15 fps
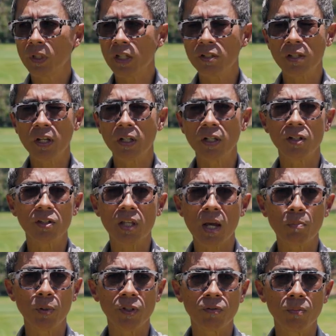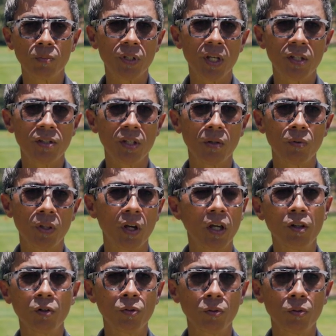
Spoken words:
That's not gonna stop us from testing with other